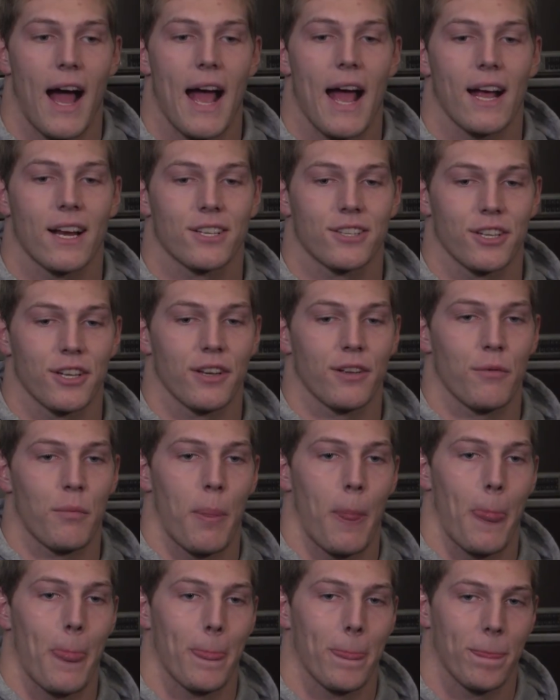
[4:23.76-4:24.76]
I
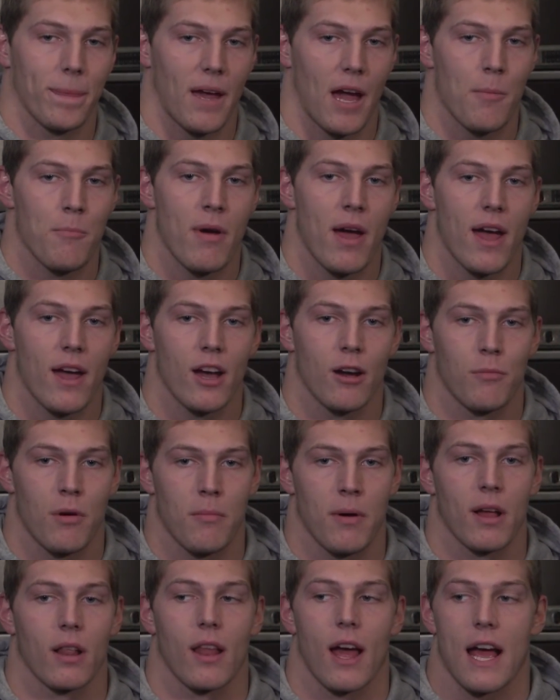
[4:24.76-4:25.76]
met him on
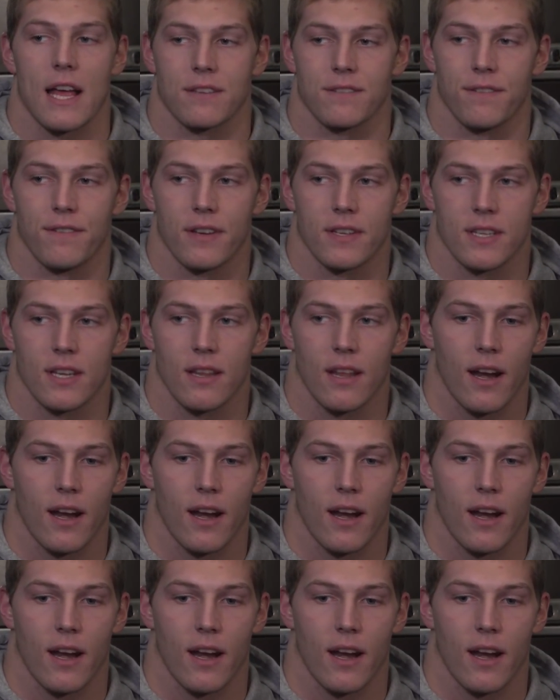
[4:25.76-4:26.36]
my last visit